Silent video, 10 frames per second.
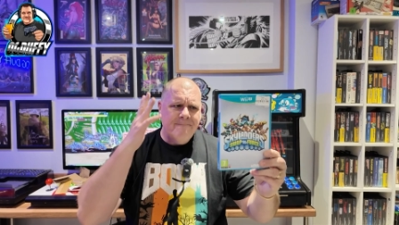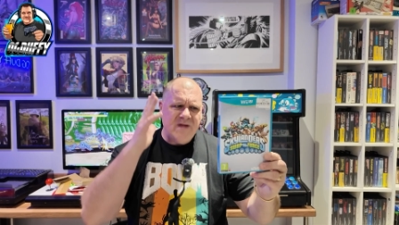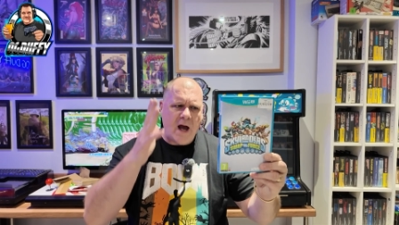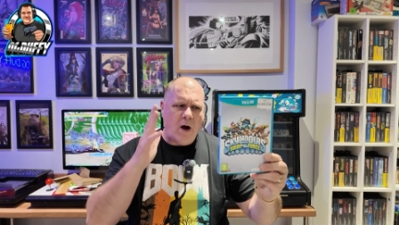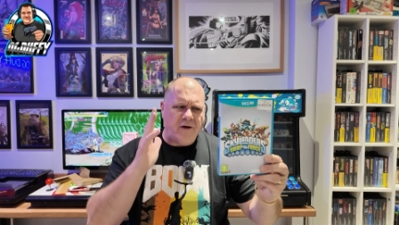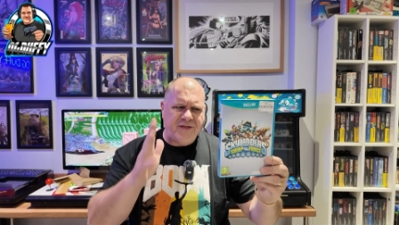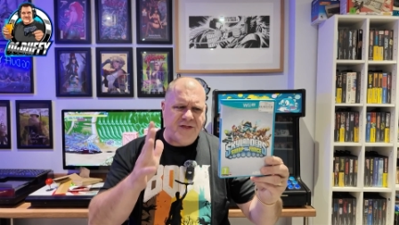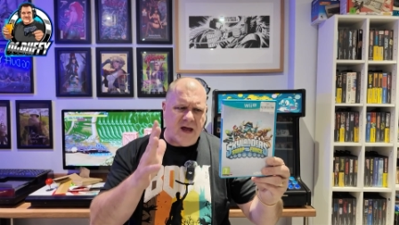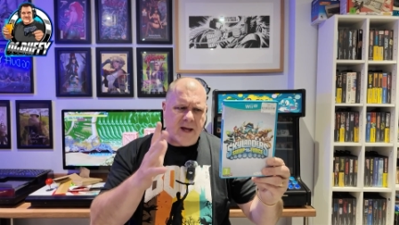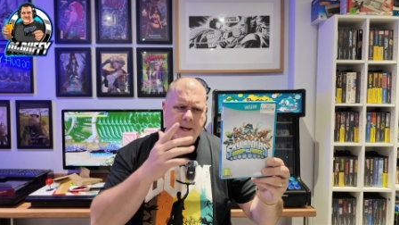Now, I
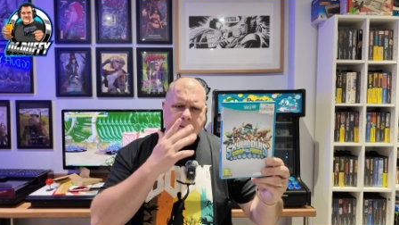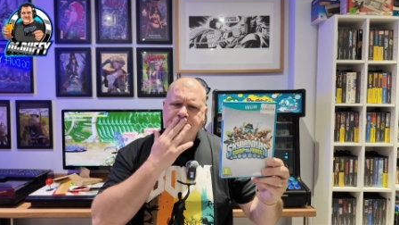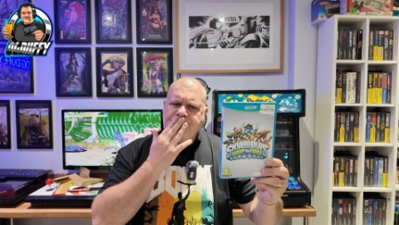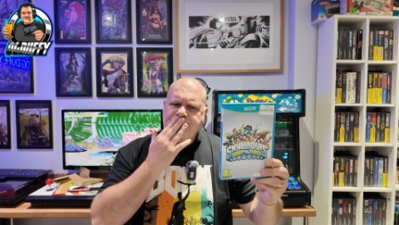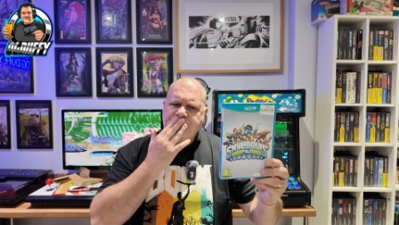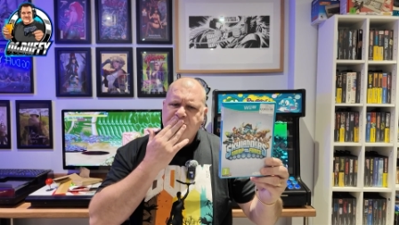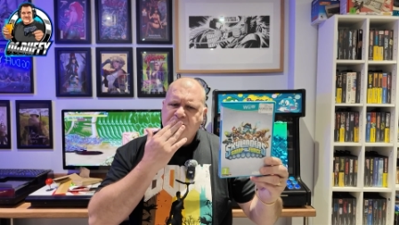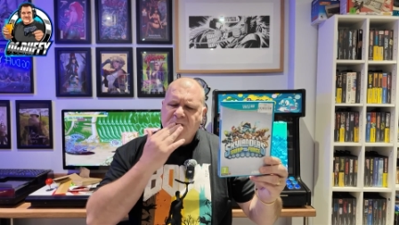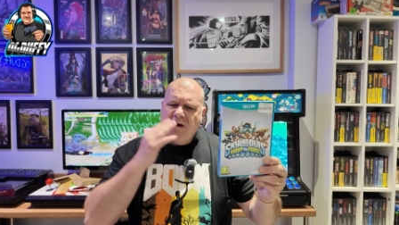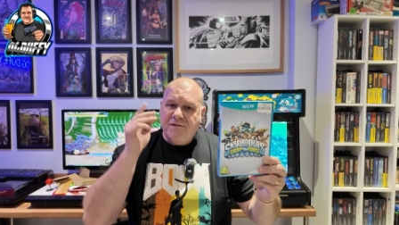think
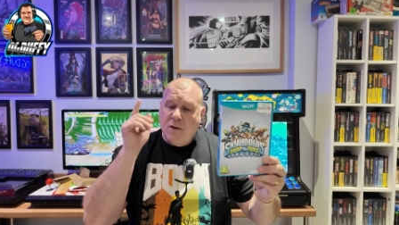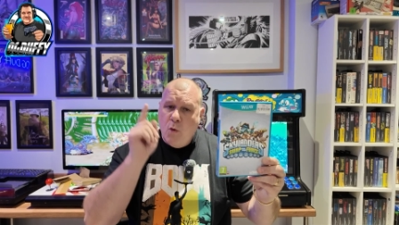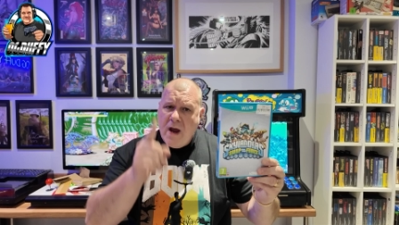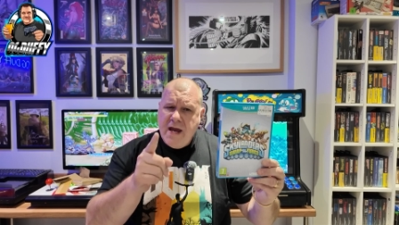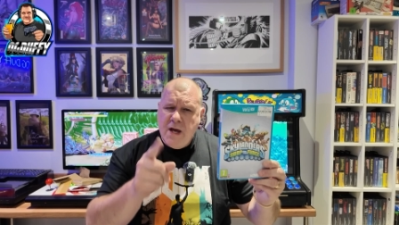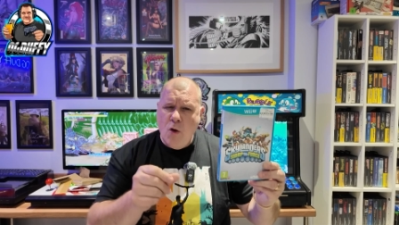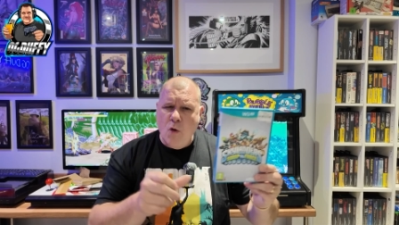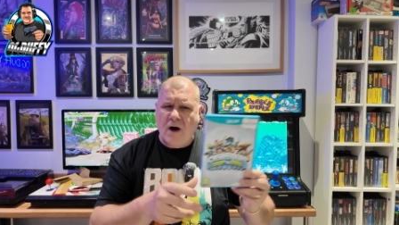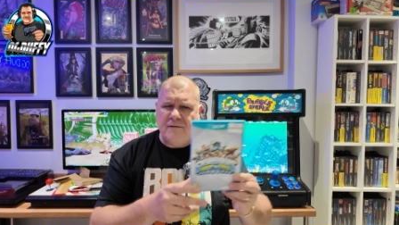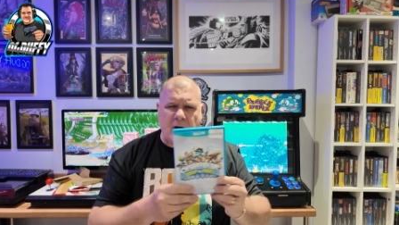for the Wii
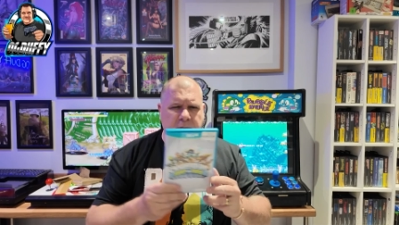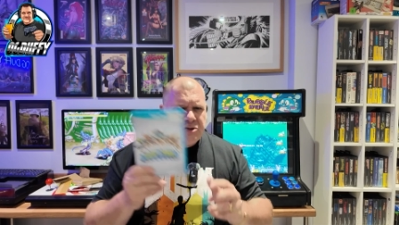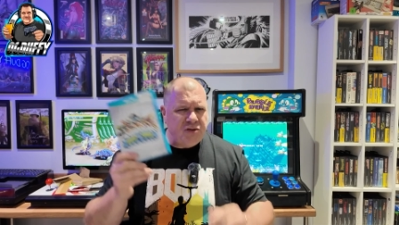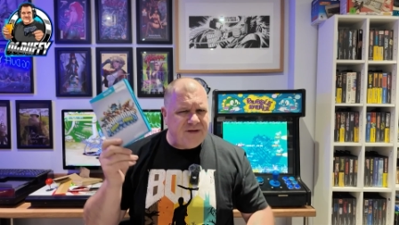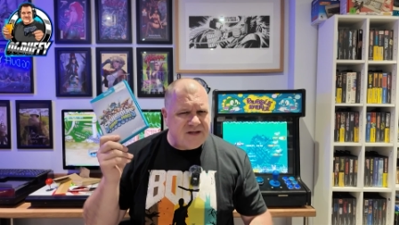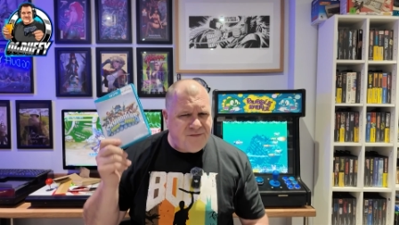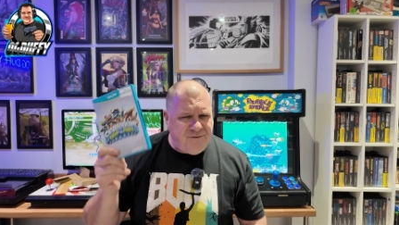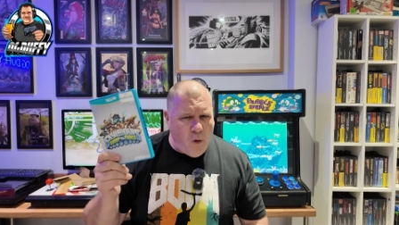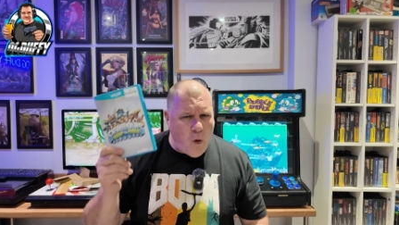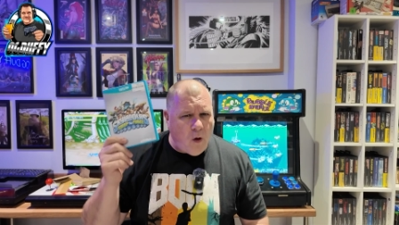U, I'm not sure if there's
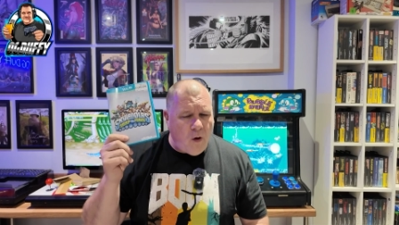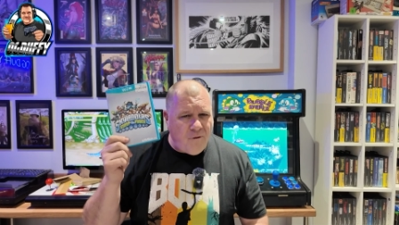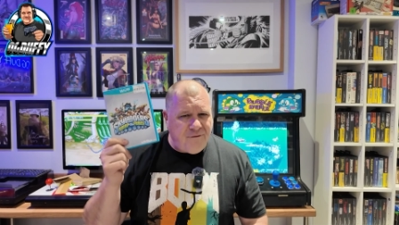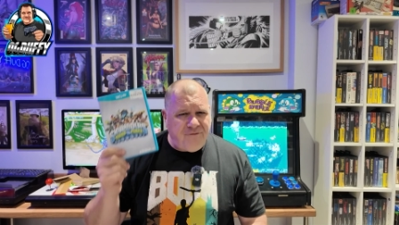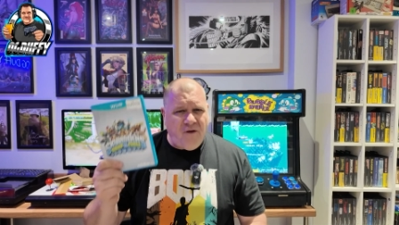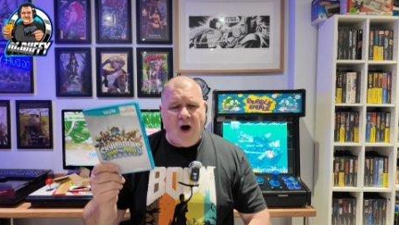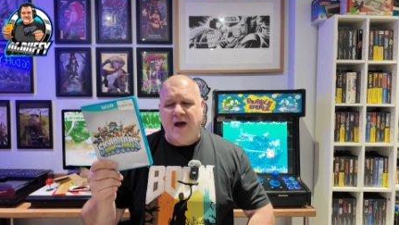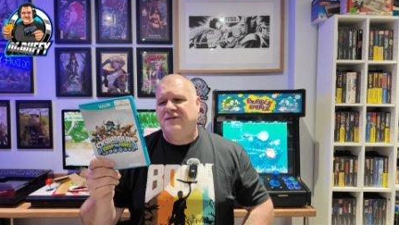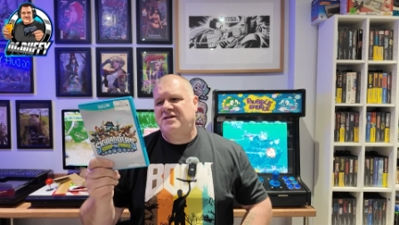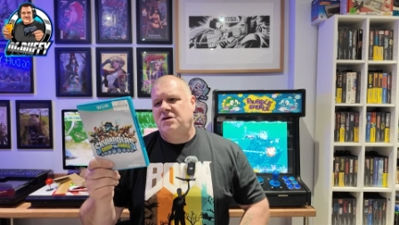4 or
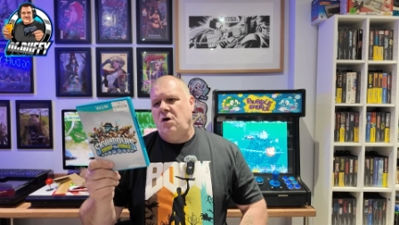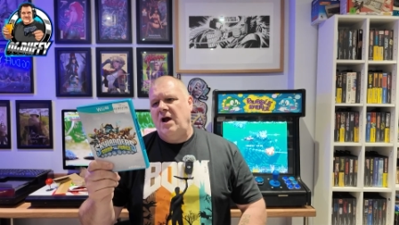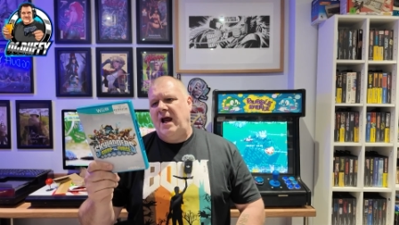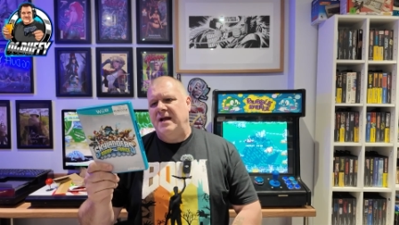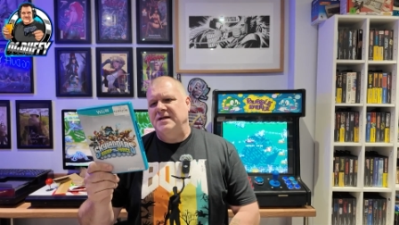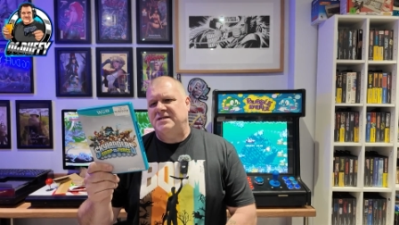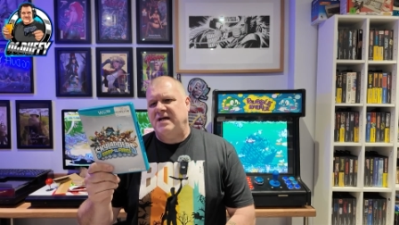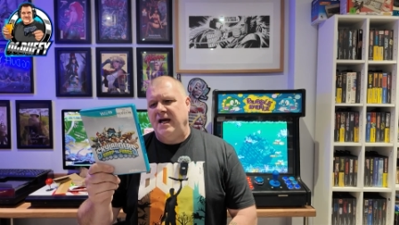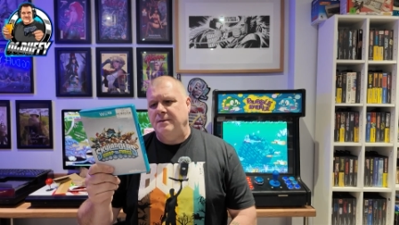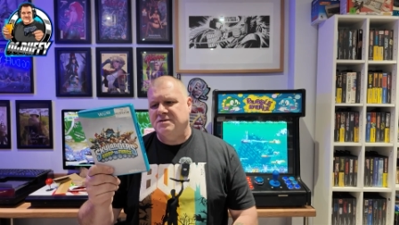5 Skylanders
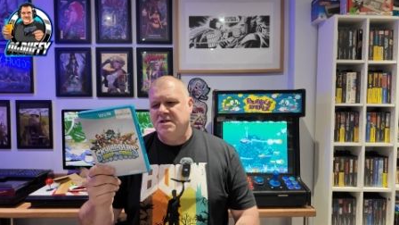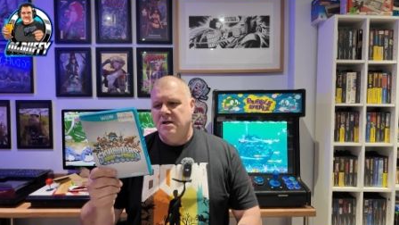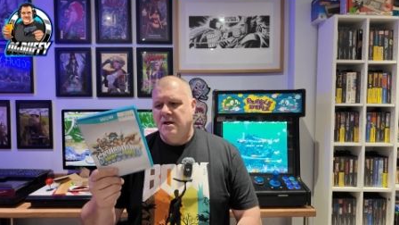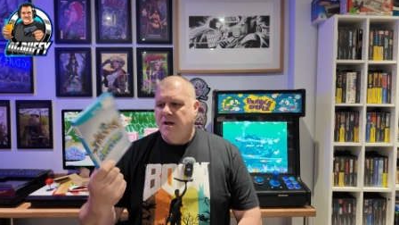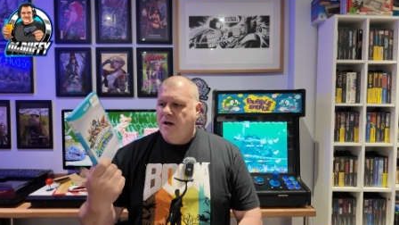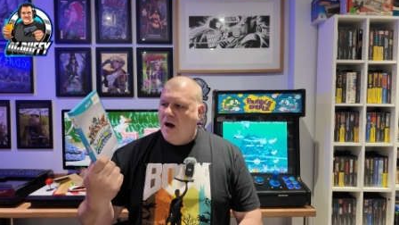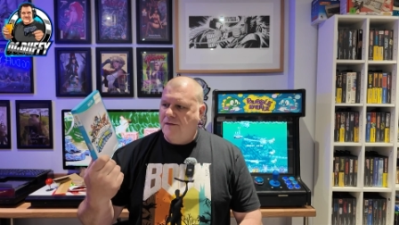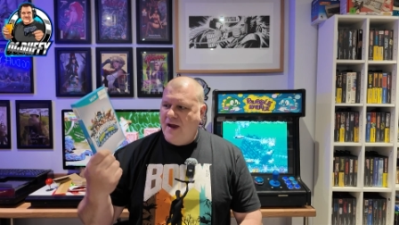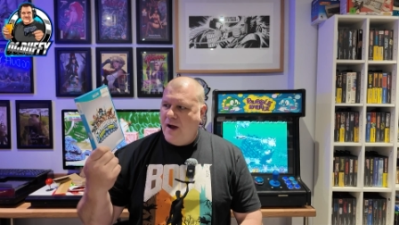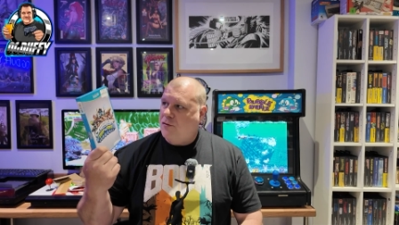games.
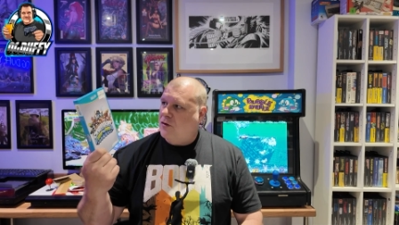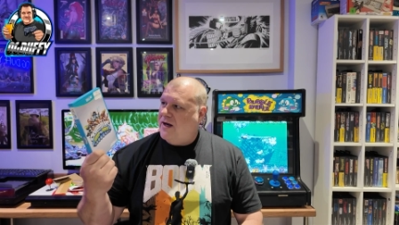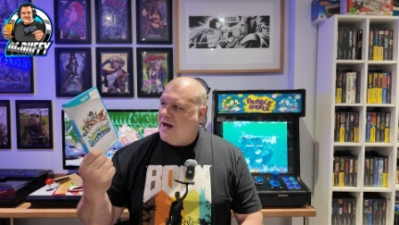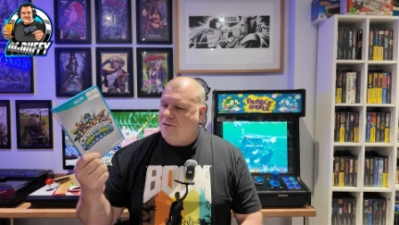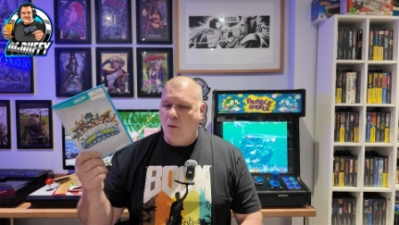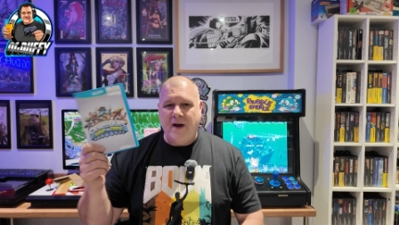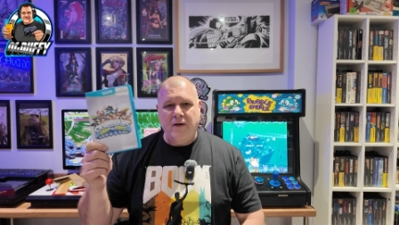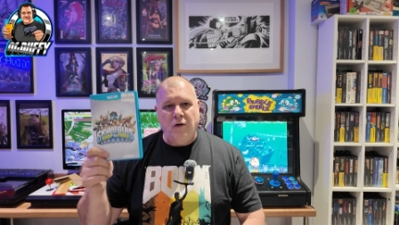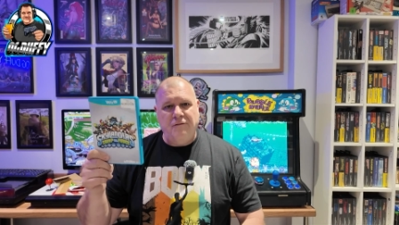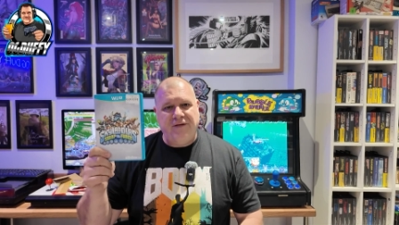I've now got another
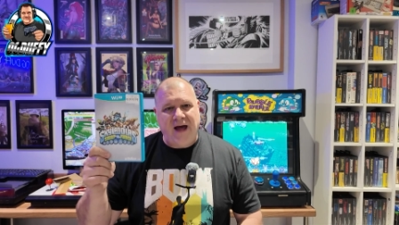one off